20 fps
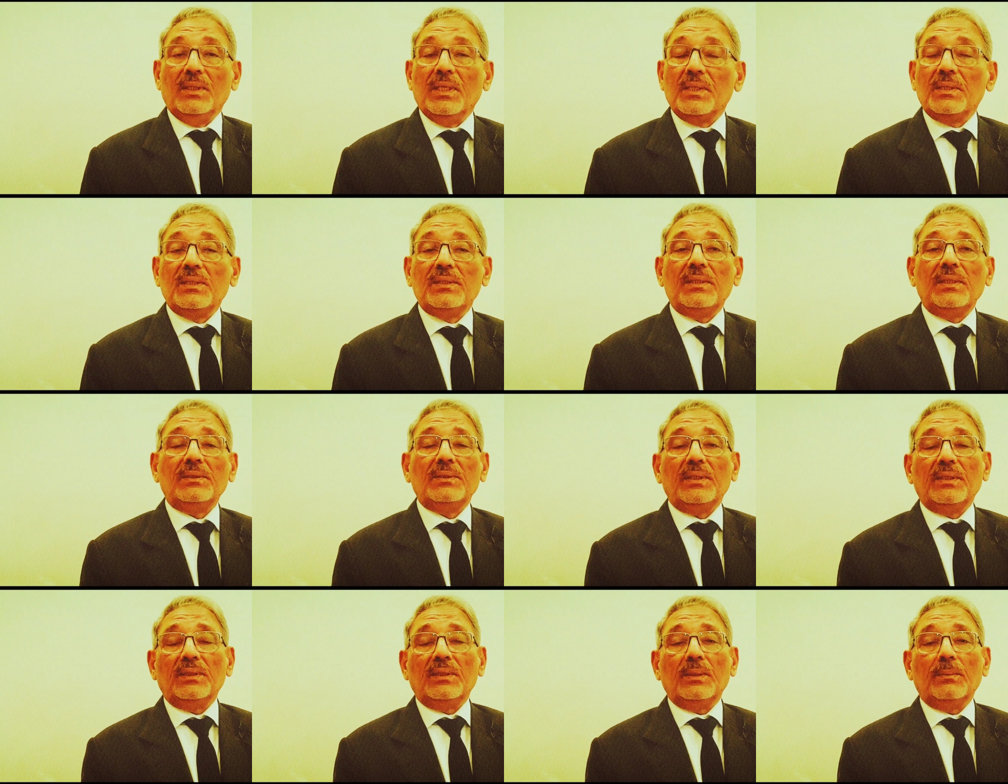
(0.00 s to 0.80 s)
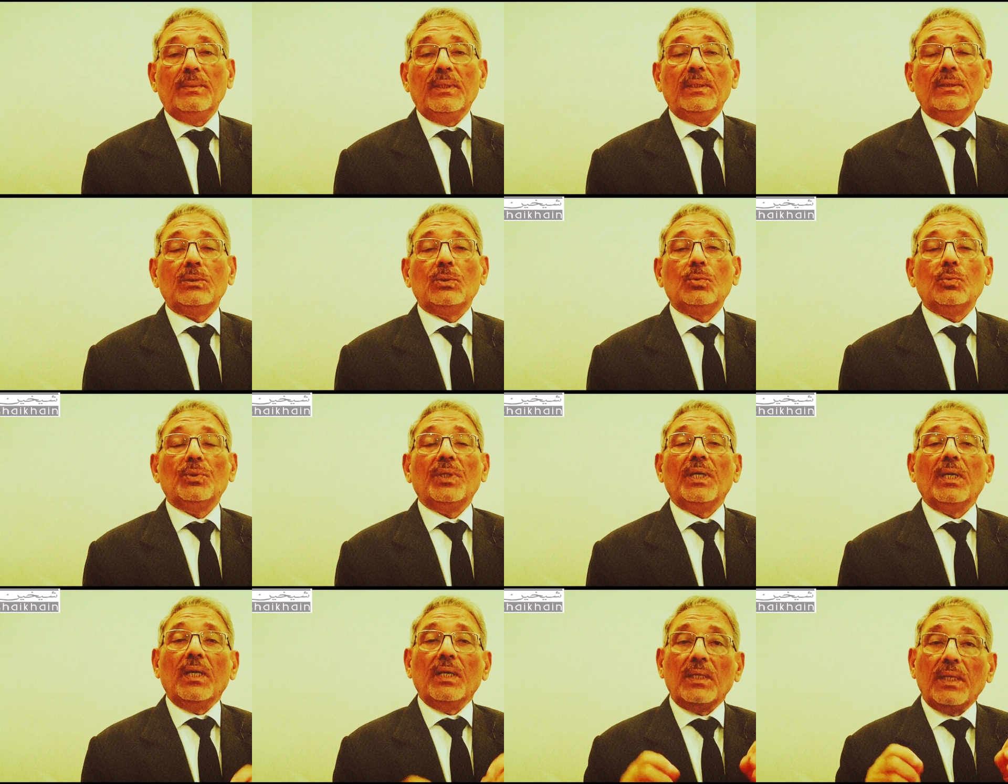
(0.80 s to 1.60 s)
Ladies and gentlemen,
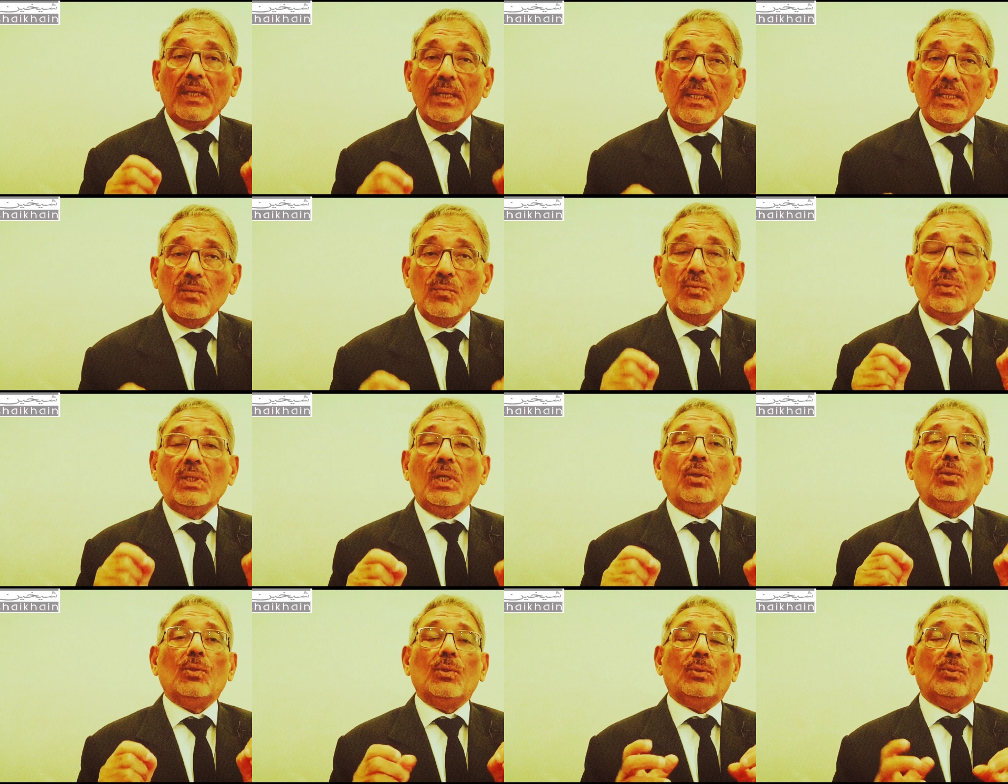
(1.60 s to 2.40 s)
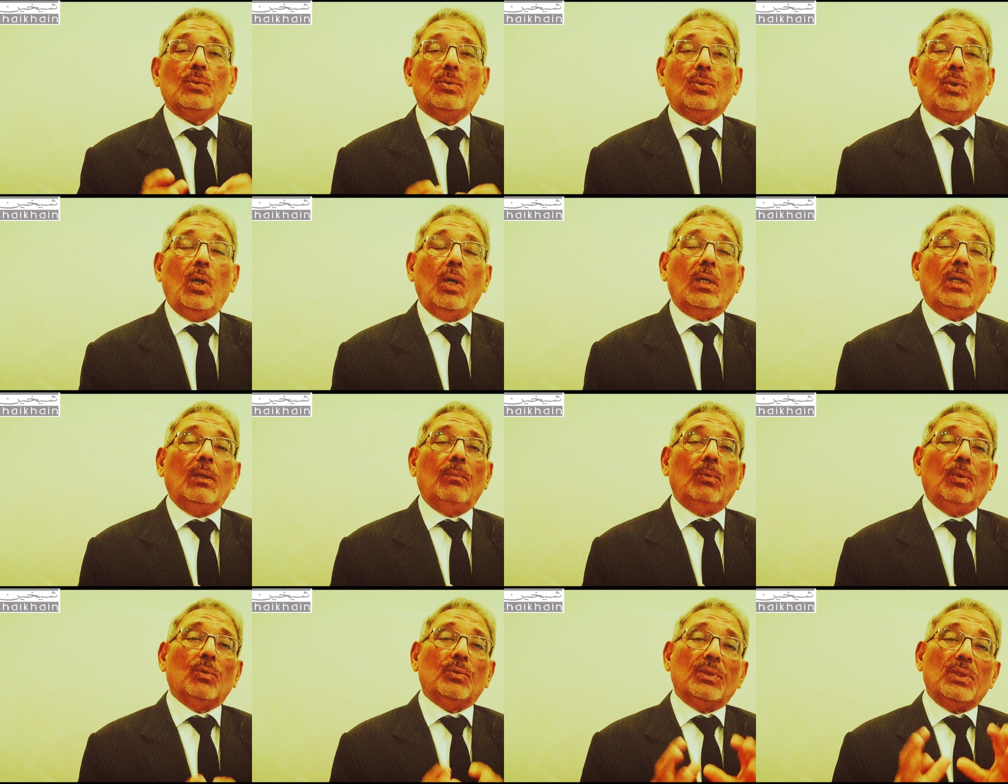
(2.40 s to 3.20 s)
today again we are going to talk
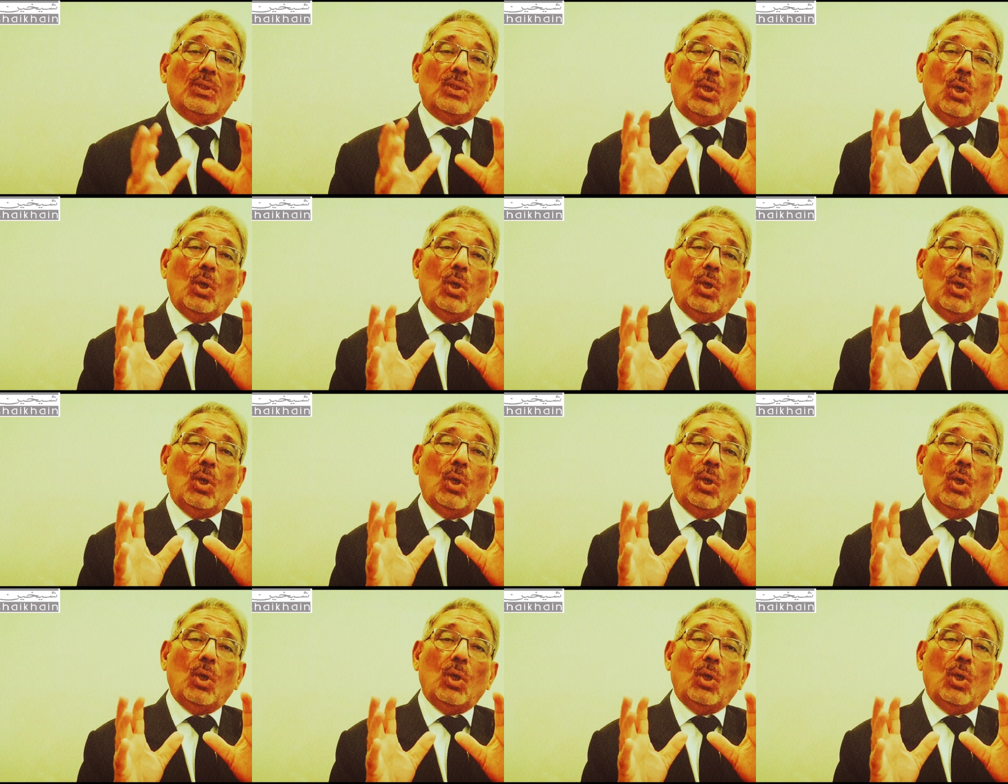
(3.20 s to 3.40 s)
about the